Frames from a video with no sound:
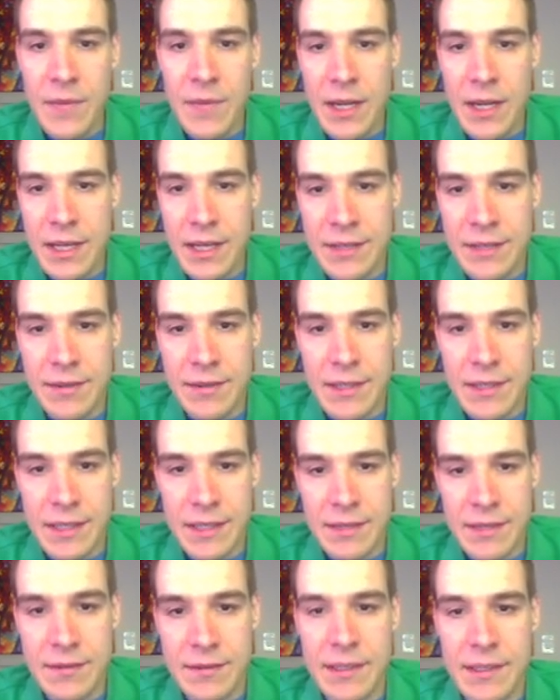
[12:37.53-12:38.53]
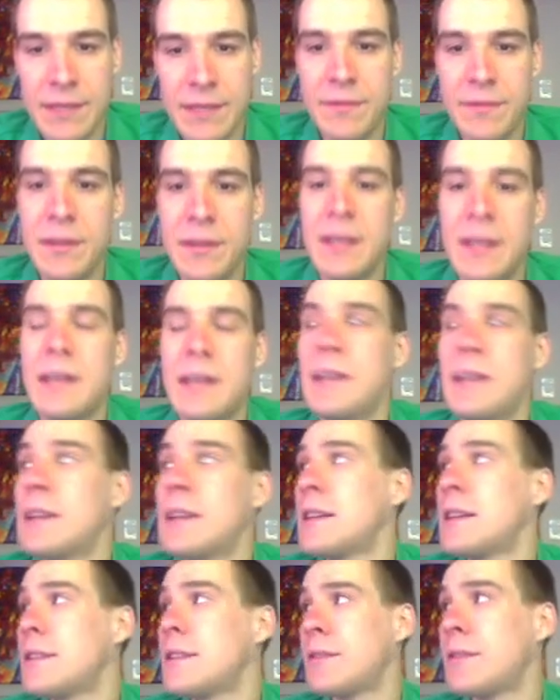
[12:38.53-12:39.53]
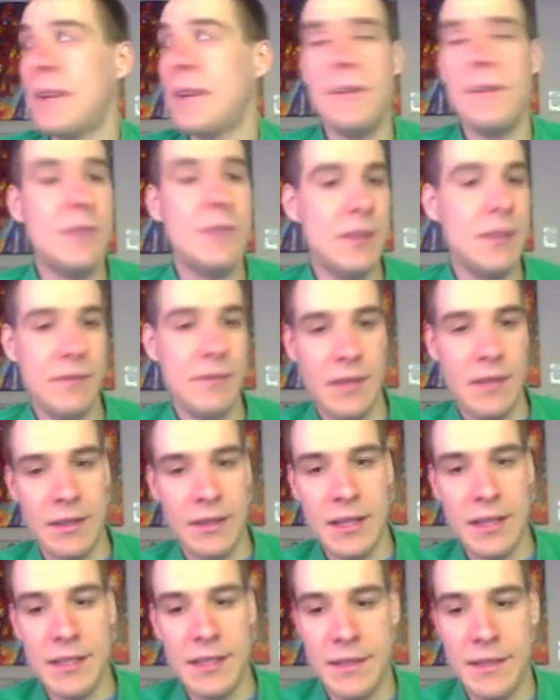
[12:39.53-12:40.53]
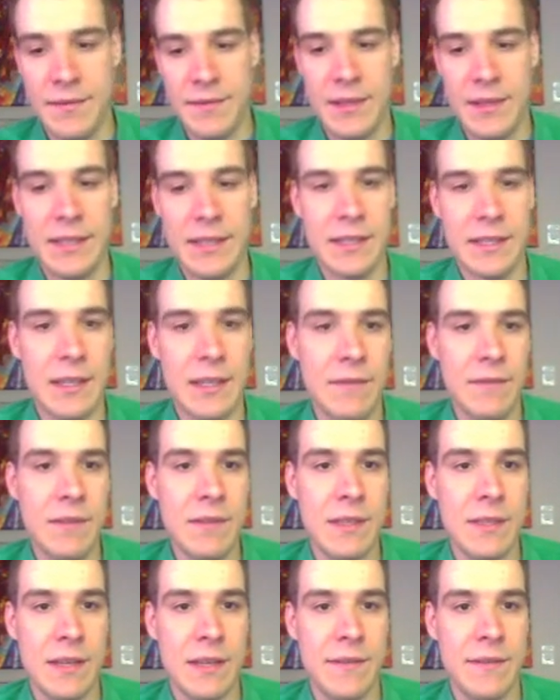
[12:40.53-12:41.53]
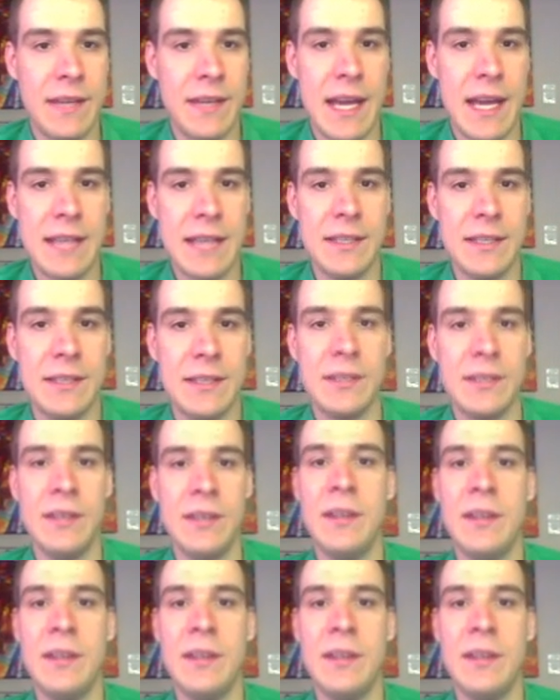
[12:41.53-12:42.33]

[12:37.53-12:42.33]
So it sticks to itself, and it can surround lots of different things. It can even dissolve gases,